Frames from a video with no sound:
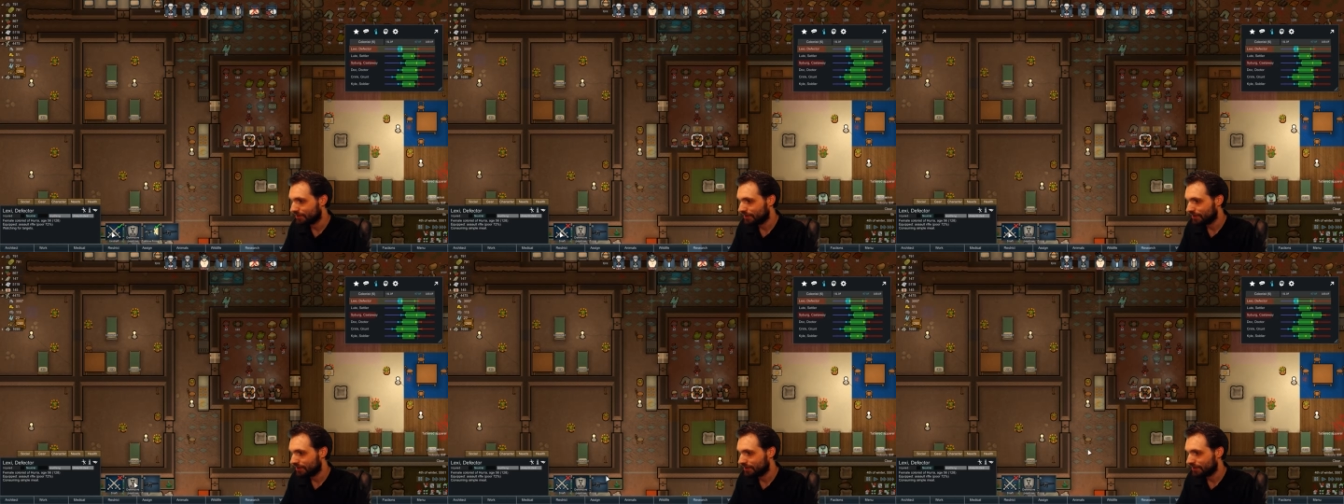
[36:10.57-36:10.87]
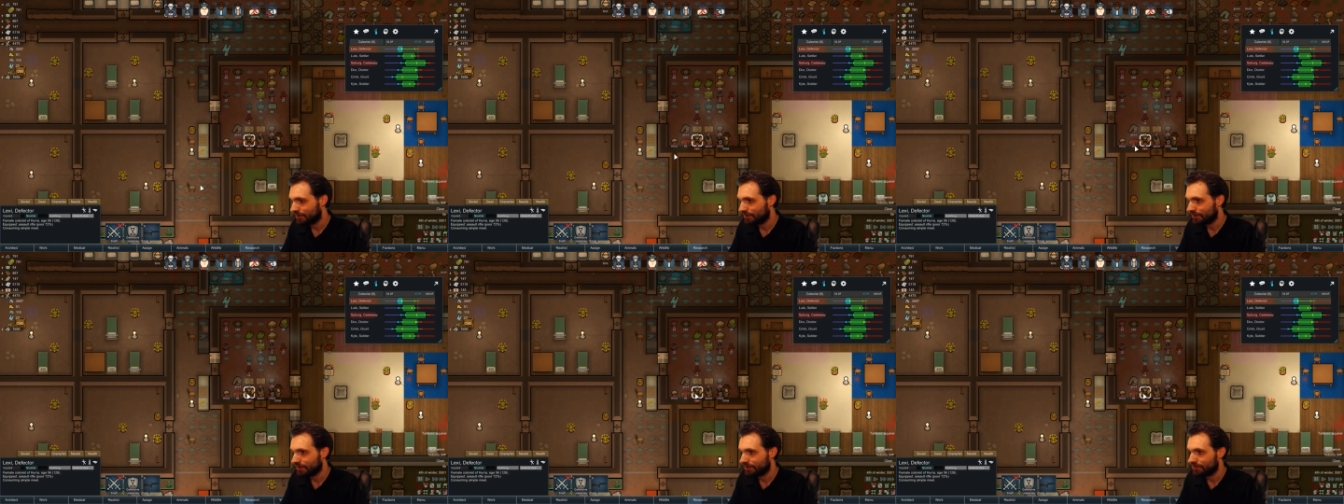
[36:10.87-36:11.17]

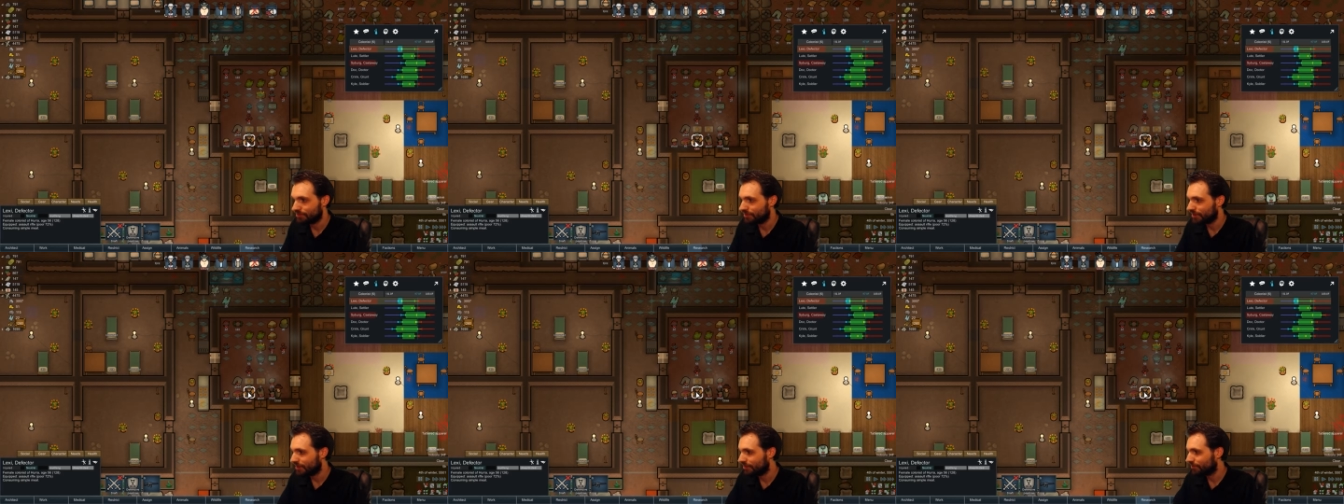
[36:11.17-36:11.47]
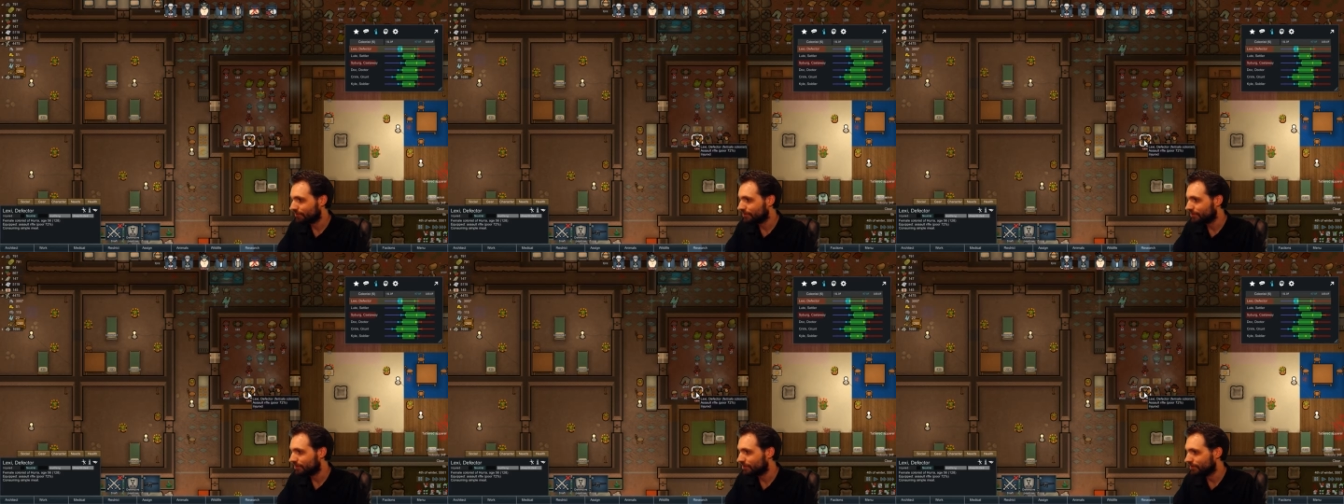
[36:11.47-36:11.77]
and
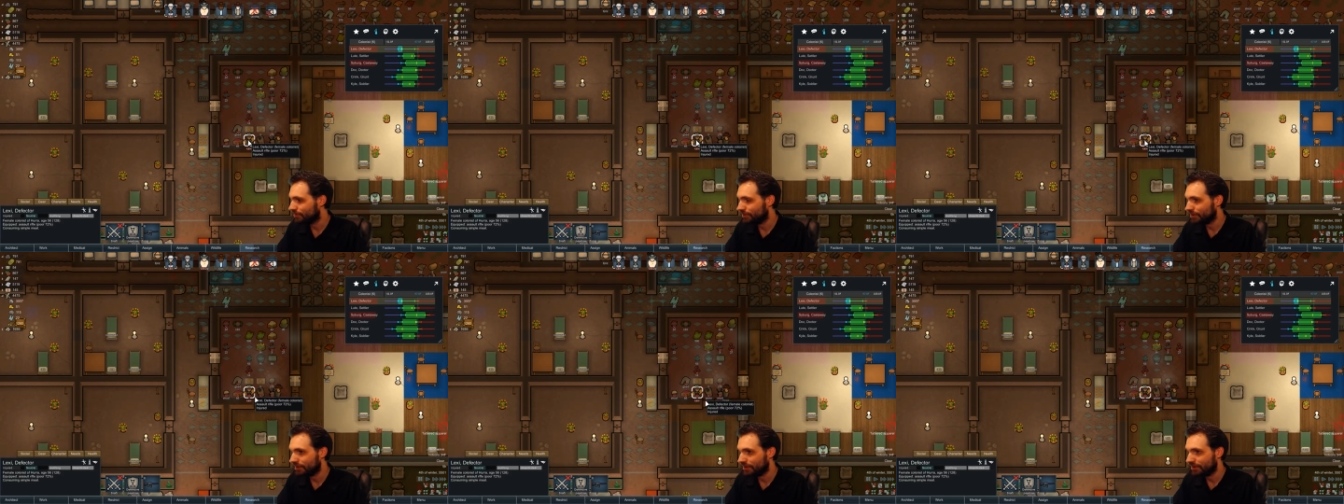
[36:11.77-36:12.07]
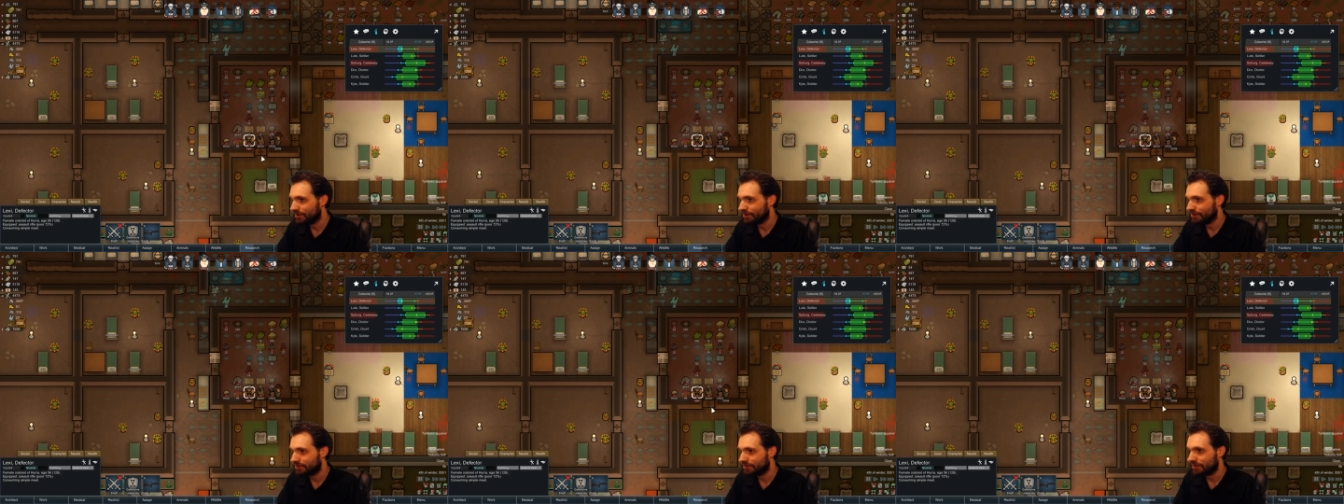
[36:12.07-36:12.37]
undraft you
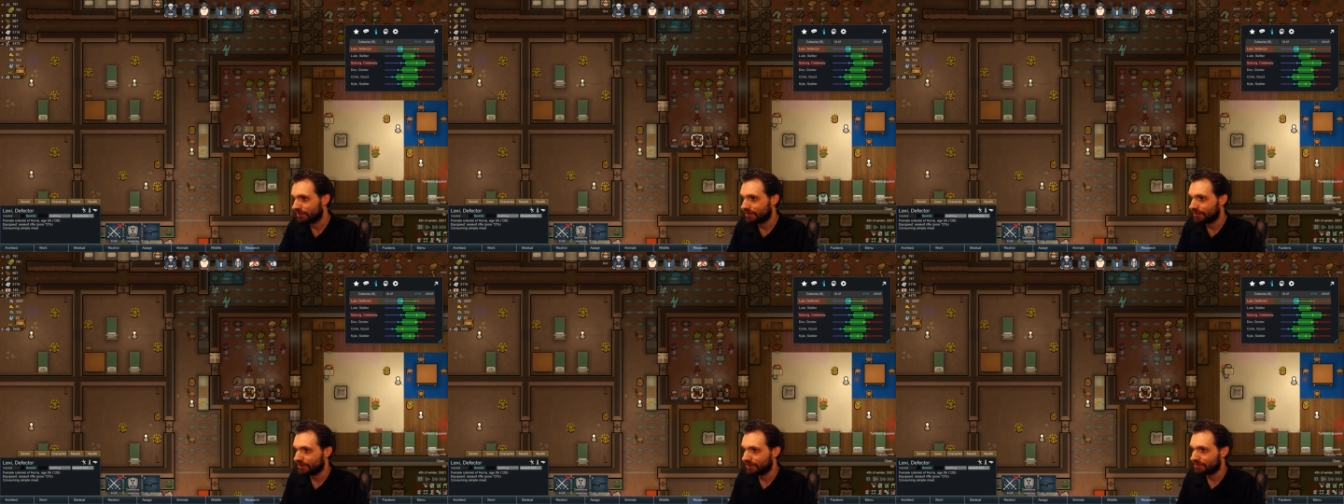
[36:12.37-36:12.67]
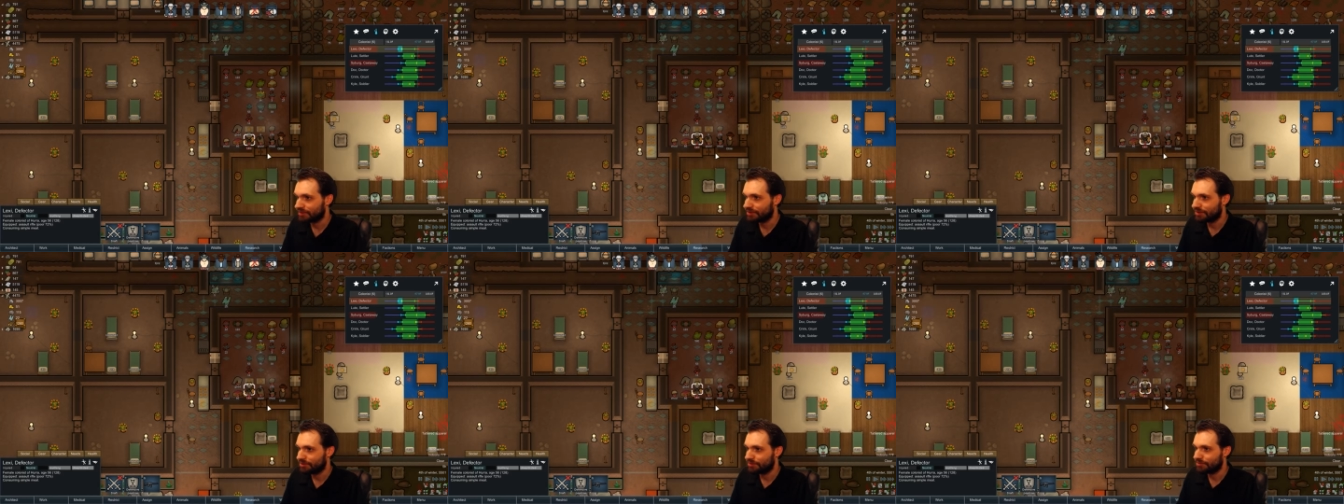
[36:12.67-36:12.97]
and yeah I
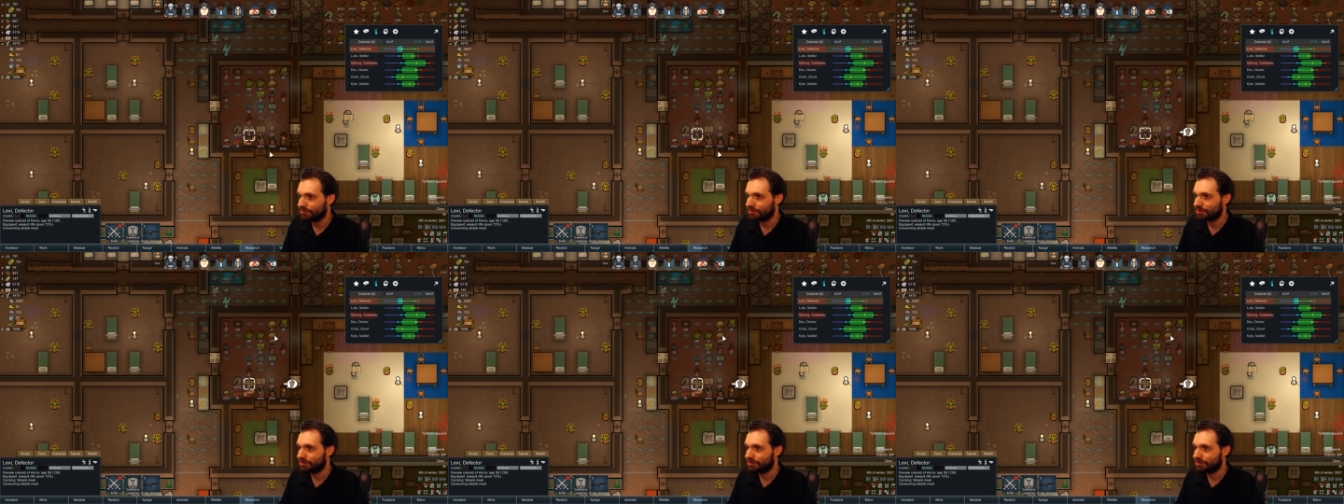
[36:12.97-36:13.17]
guess go